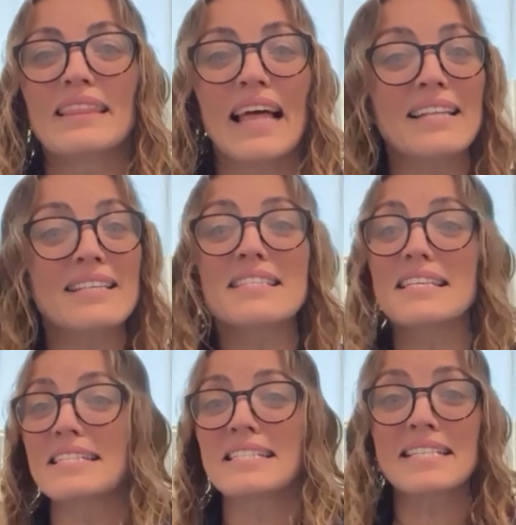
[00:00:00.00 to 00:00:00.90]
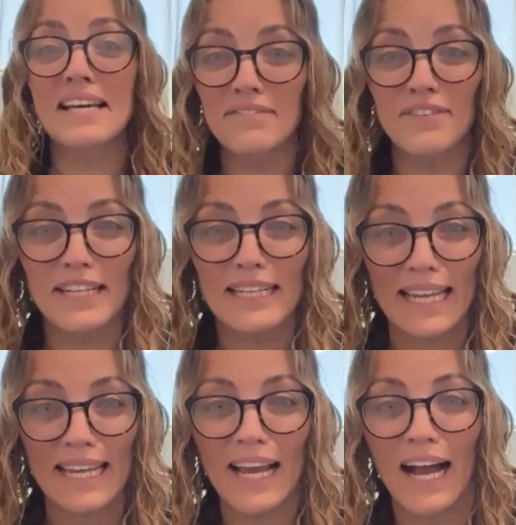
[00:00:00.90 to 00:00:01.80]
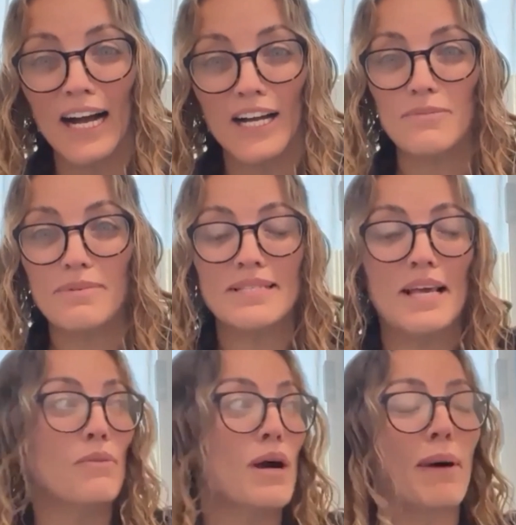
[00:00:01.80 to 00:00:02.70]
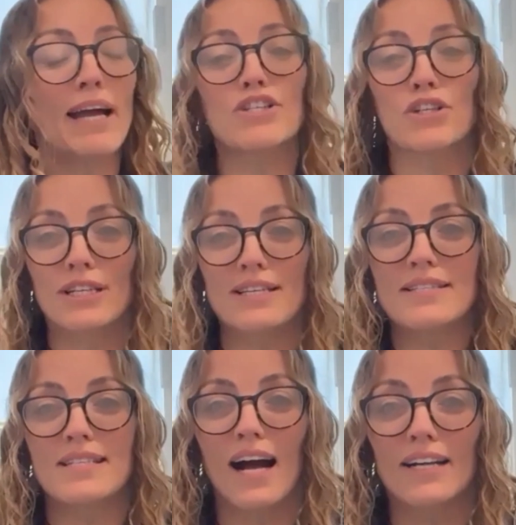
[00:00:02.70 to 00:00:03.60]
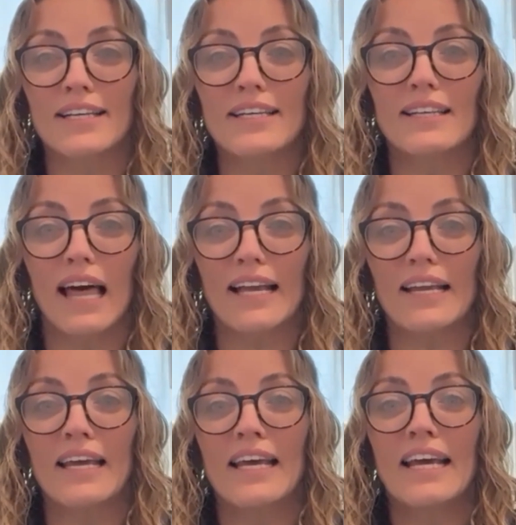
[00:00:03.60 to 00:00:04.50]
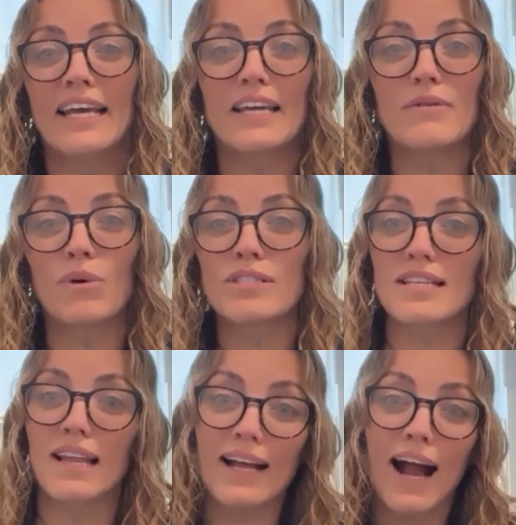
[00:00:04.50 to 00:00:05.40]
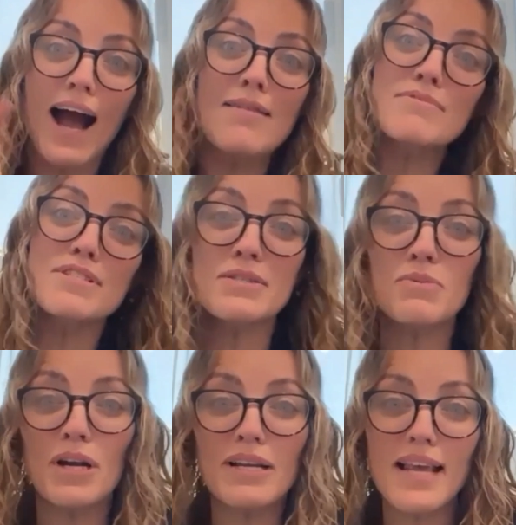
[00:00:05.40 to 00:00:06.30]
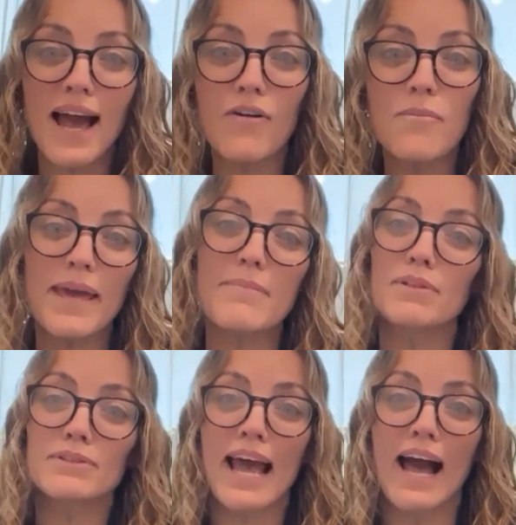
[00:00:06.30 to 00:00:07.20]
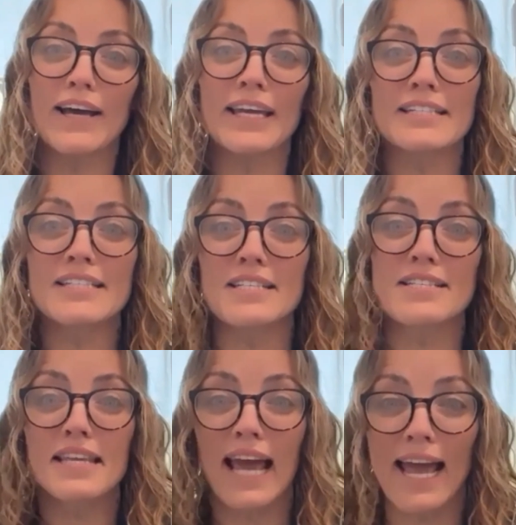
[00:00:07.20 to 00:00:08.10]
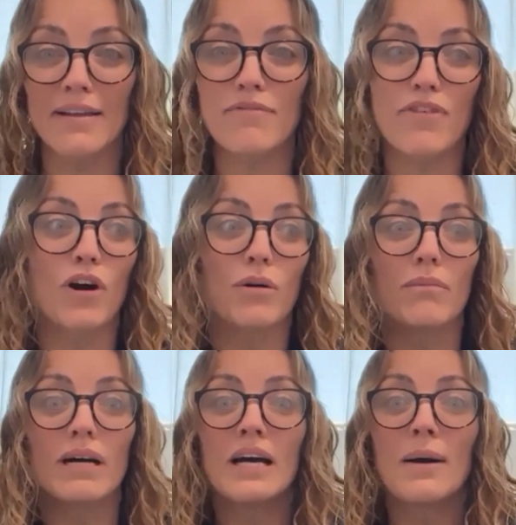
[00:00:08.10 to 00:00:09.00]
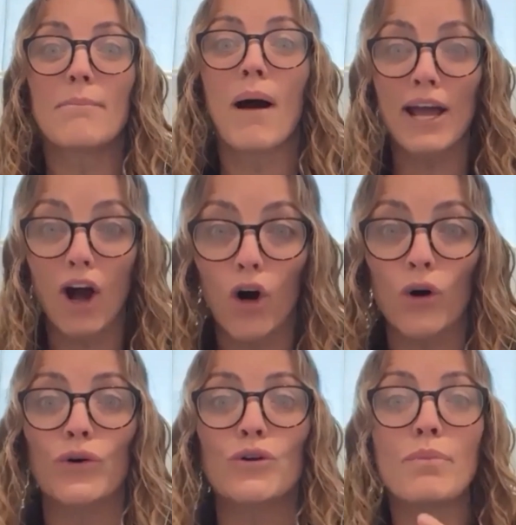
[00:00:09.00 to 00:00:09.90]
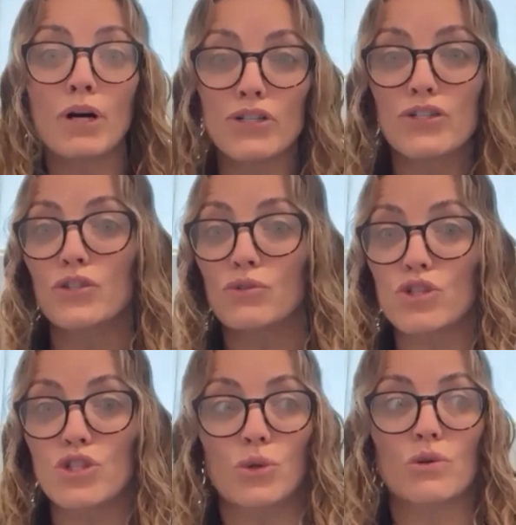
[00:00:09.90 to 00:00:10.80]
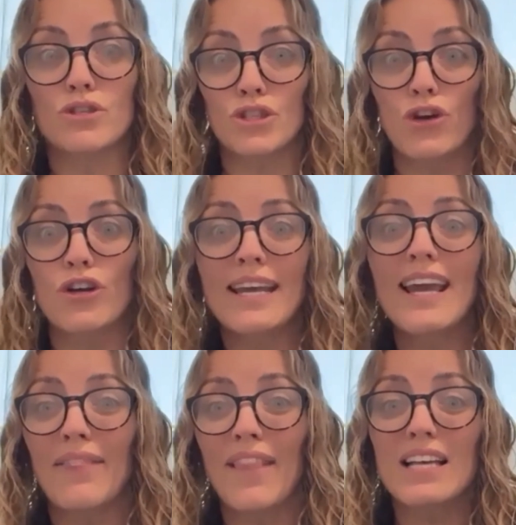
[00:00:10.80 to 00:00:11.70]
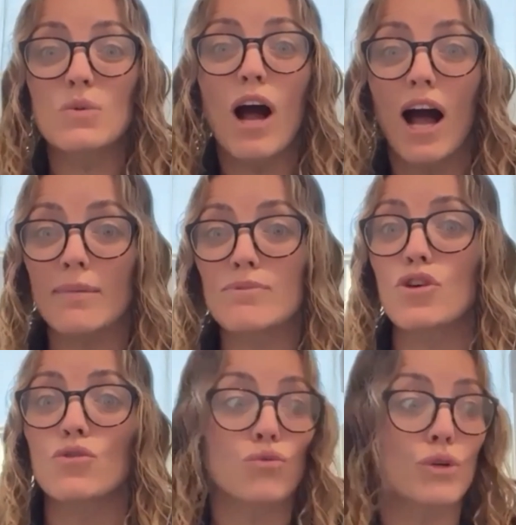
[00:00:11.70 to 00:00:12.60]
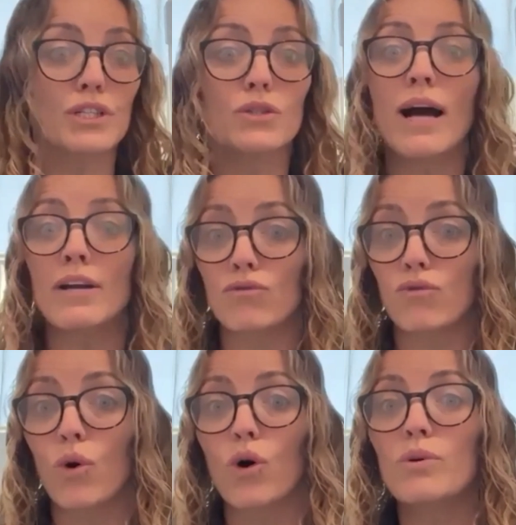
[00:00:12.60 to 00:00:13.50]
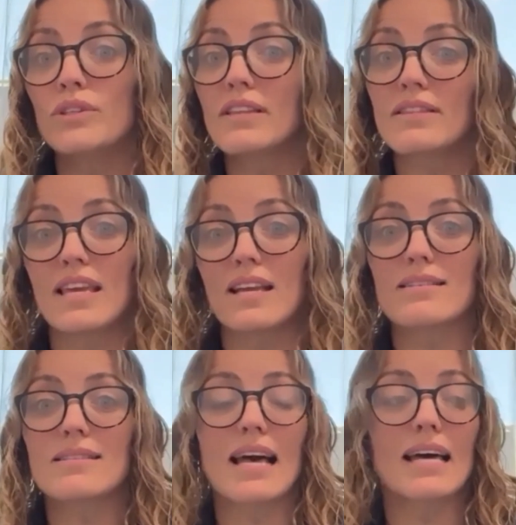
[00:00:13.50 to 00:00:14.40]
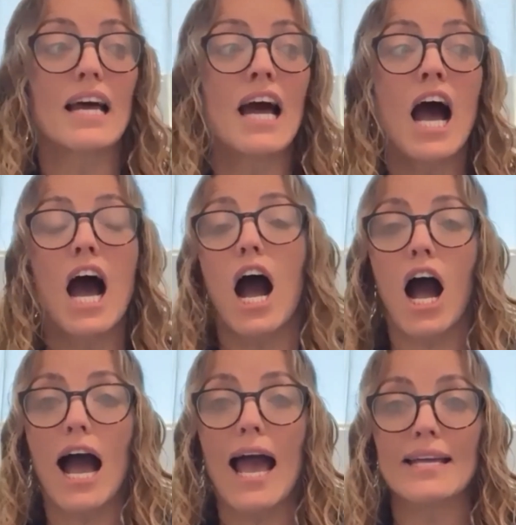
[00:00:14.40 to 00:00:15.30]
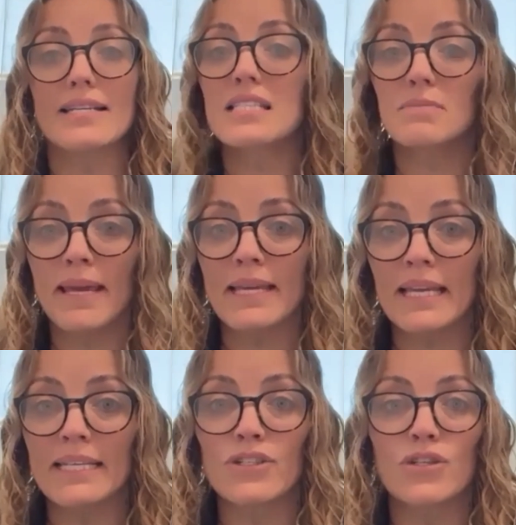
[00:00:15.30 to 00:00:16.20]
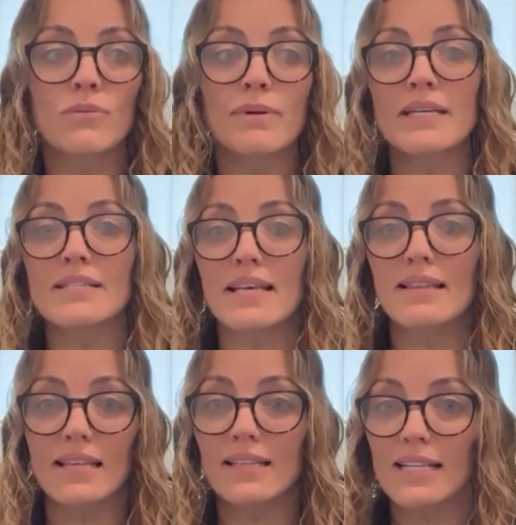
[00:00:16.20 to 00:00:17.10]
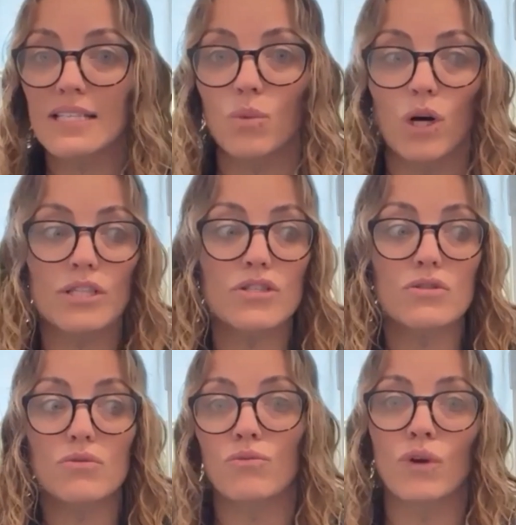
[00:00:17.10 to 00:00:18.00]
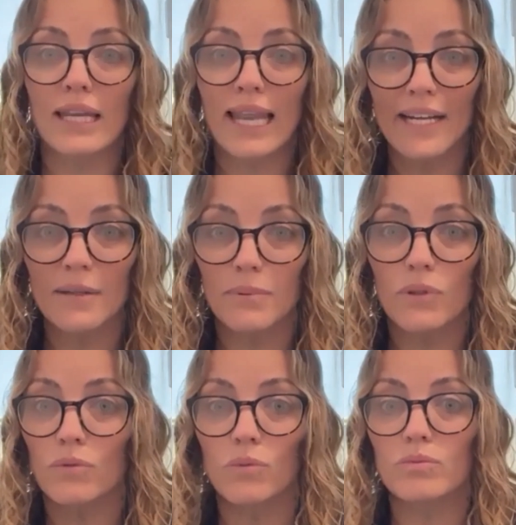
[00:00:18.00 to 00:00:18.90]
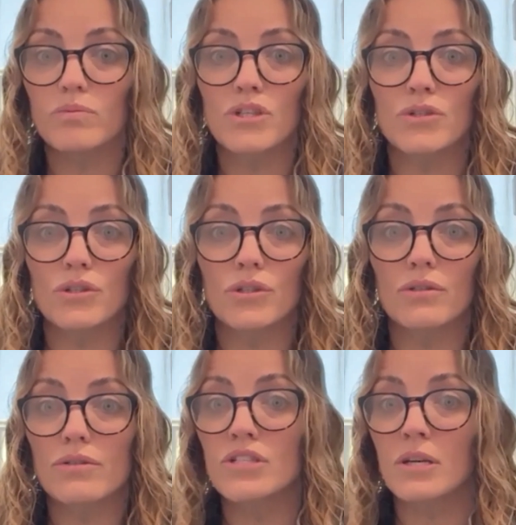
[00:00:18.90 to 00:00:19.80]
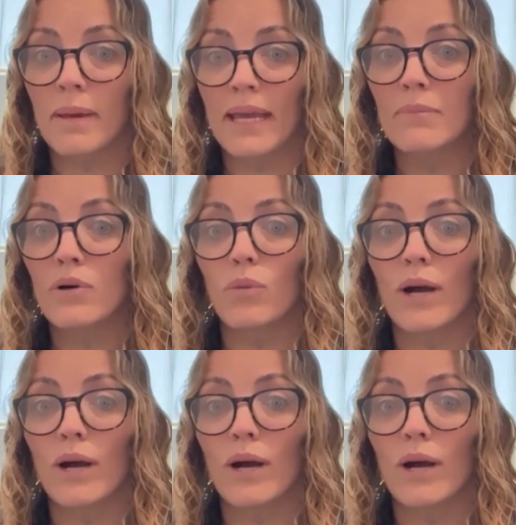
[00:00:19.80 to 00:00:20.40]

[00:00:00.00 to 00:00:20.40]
That's definitely 100% where my journey started. Like, it wasn't like I'm just wanting to help people now. It just came from my own personal journey. And that's why I'm so real and raw with the things that I speak into, because I think that's what's relatable to people.